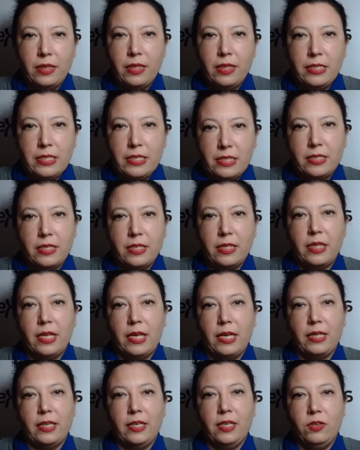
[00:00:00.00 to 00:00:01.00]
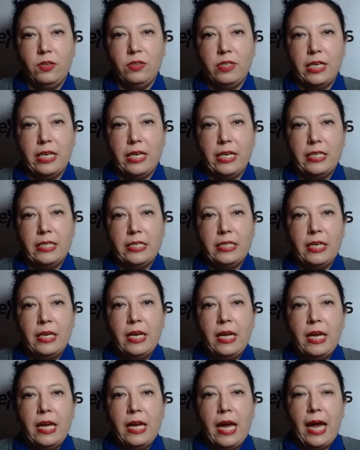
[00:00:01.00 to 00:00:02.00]
this is the thing that you did.
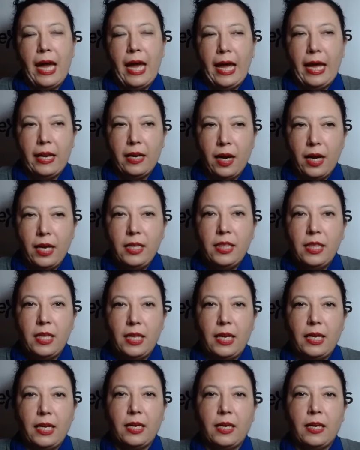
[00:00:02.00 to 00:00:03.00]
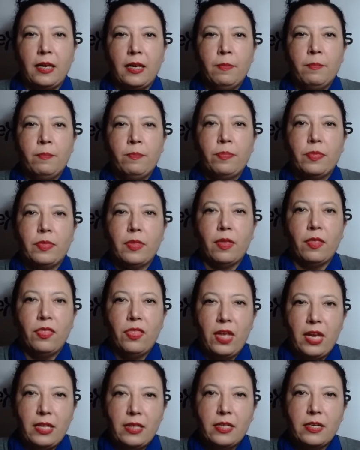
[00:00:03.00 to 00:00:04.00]
And I think the
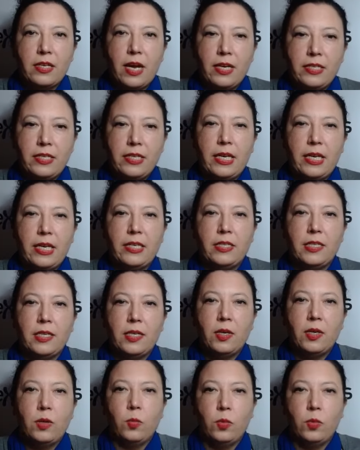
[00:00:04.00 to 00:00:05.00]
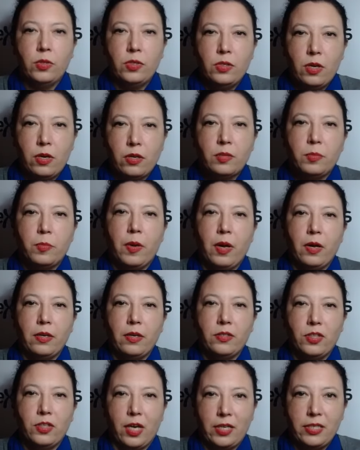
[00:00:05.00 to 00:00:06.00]
thing that I did was not
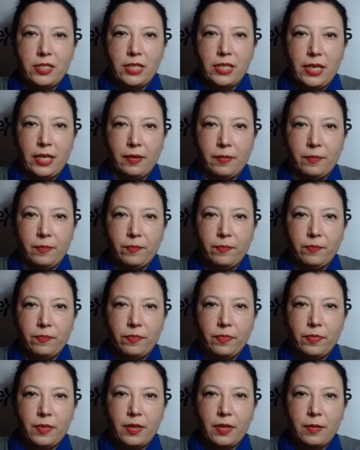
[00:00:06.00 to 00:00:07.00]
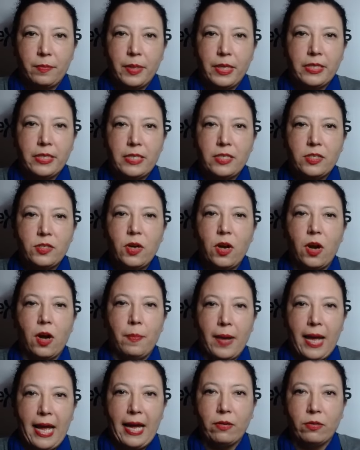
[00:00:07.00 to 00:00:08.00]
apologizing, because it's not
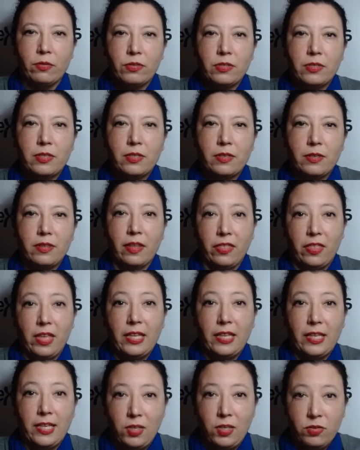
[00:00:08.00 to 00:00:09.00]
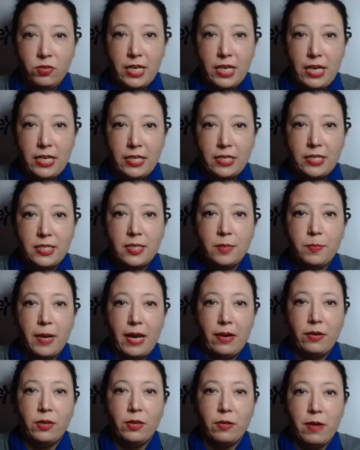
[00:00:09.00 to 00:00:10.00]
about the thing that you did, it's
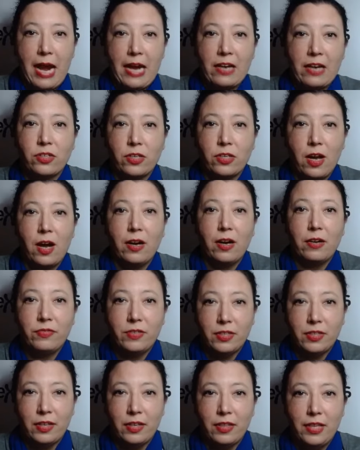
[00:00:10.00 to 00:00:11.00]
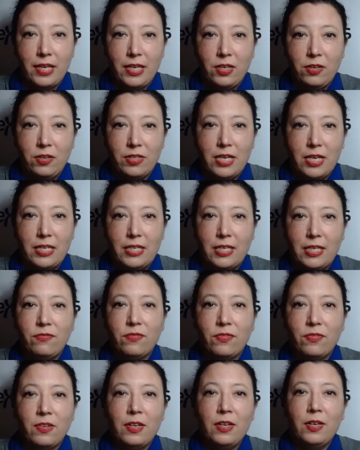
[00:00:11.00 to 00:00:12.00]
about your action after the thing you did.
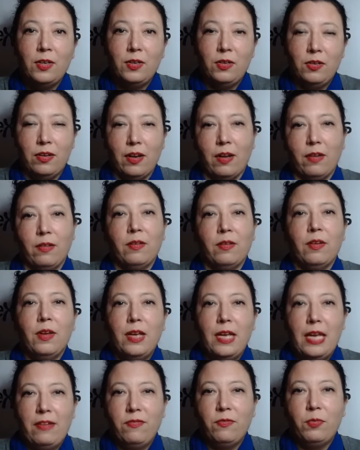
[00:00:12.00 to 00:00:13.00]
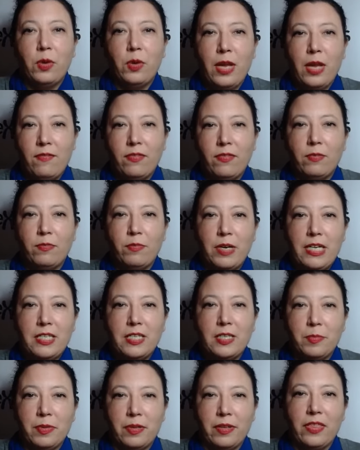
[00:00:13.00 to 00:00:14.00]
If whatever
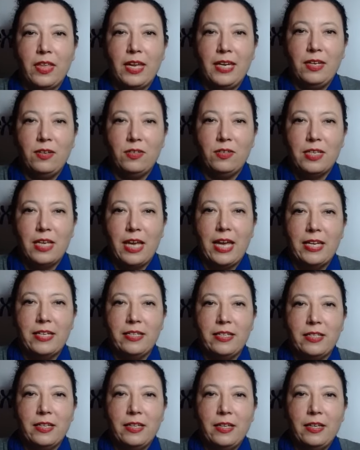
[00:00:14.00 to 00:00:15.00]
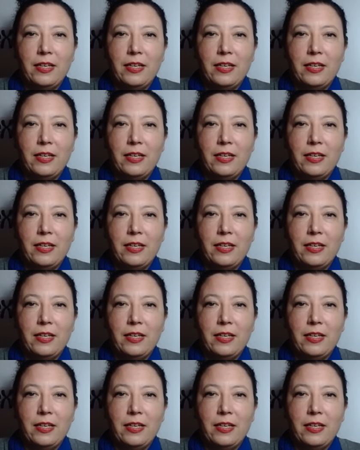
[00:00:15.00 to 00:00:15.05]
reasonable thing you said